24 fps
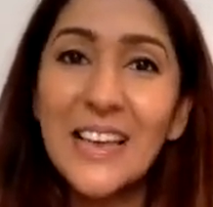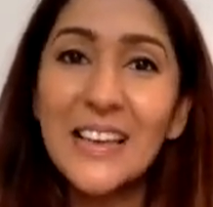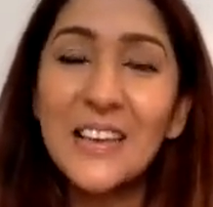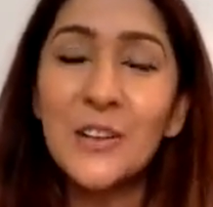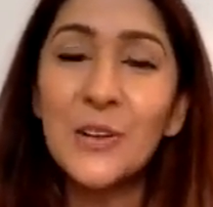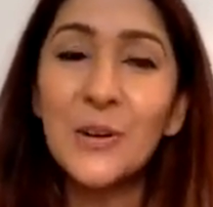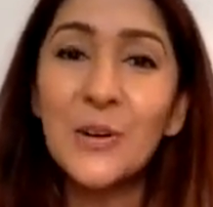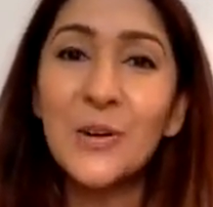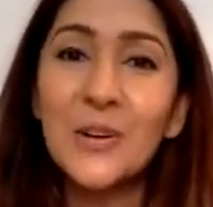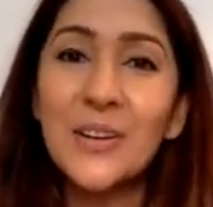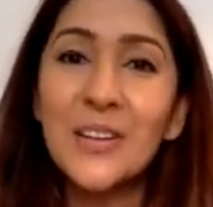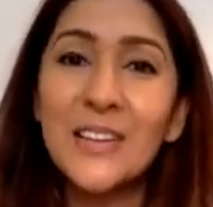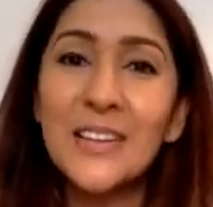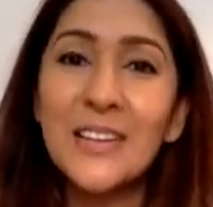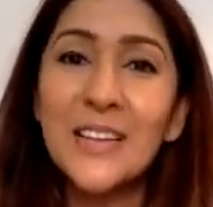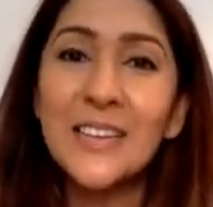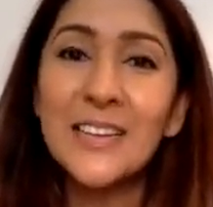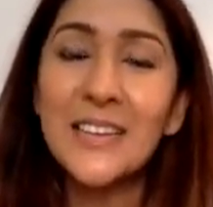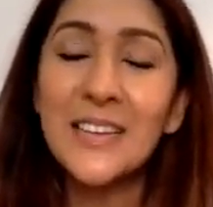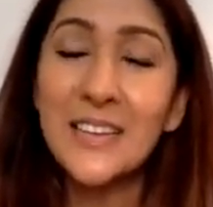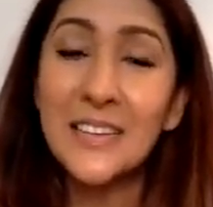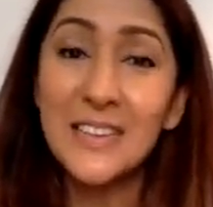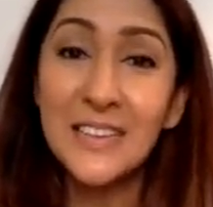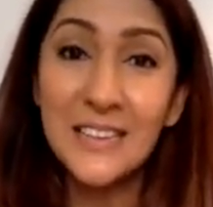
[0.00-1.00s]
you know,
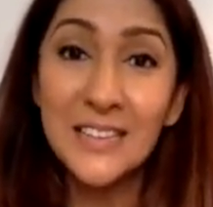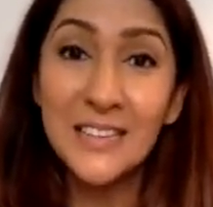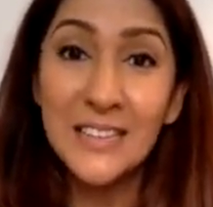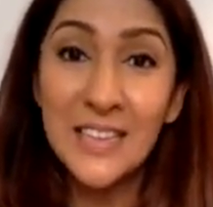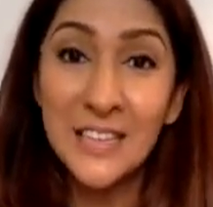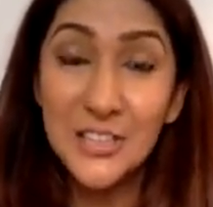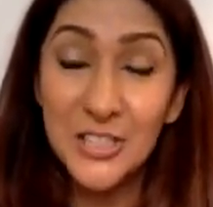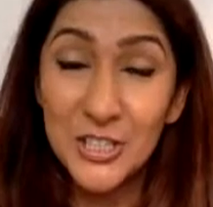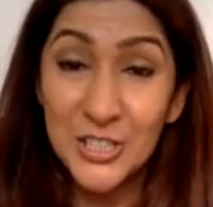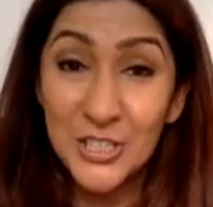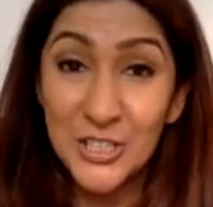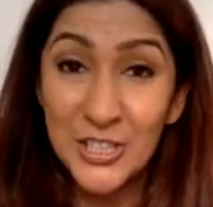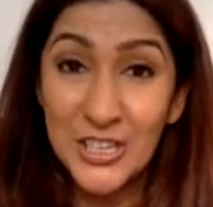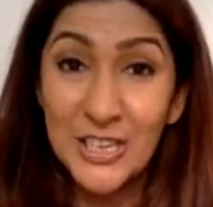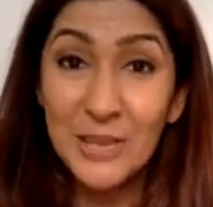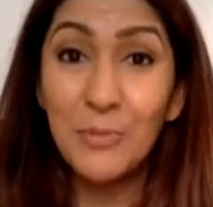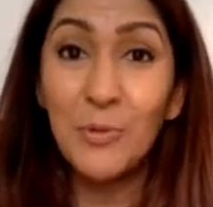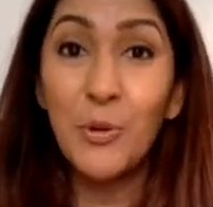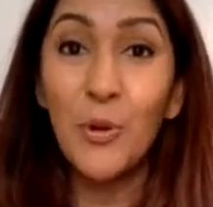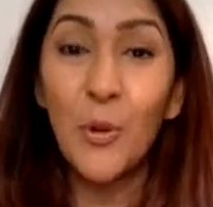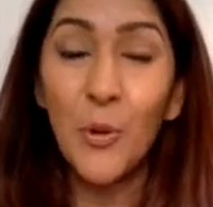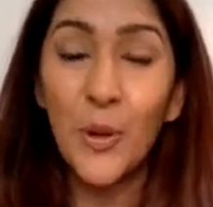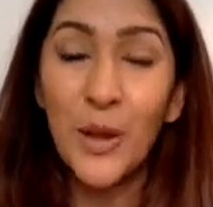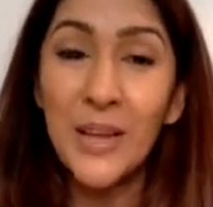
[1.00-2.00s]
they just
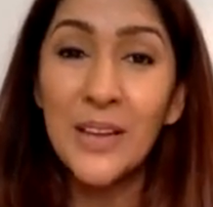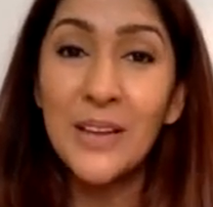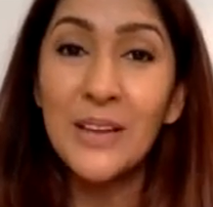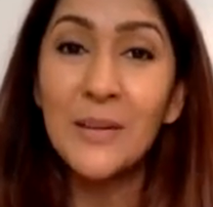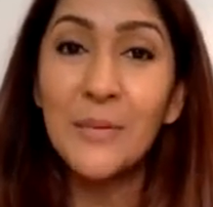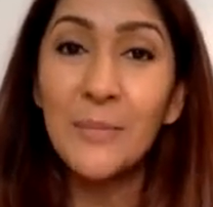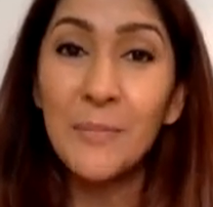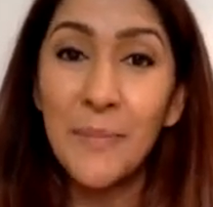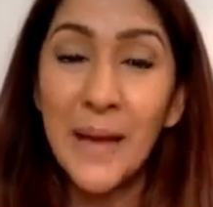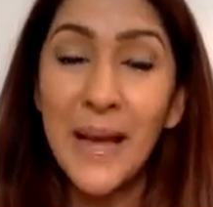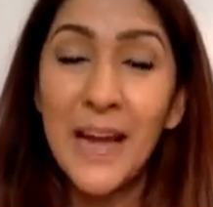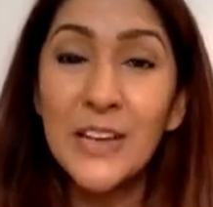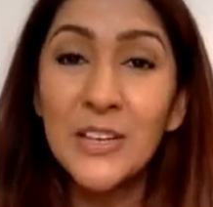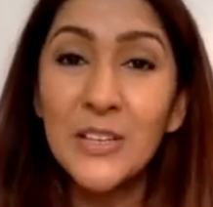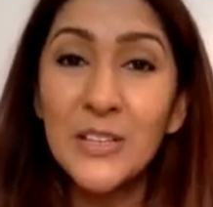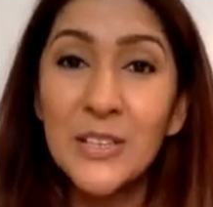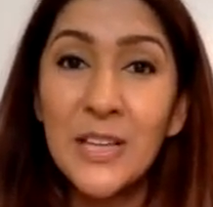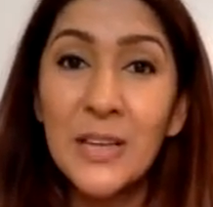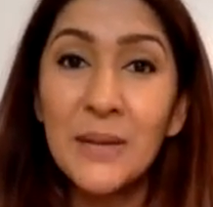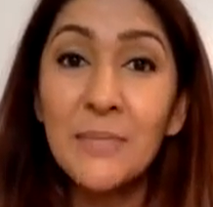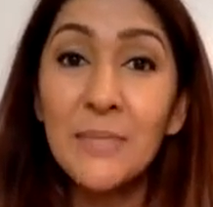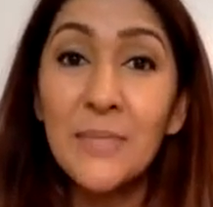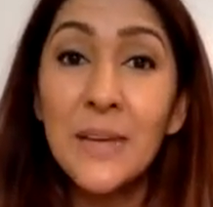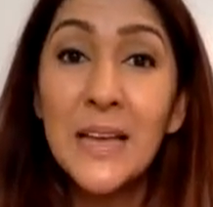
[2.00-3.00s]
keep going back to
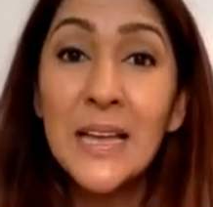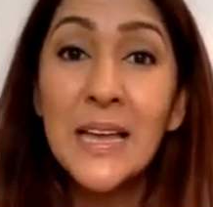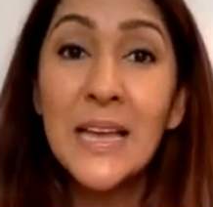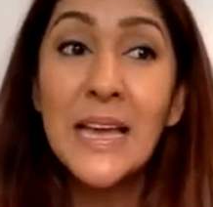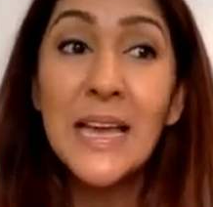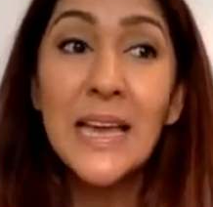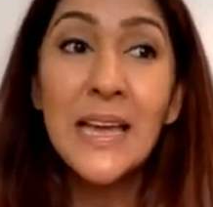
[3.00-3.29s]
them?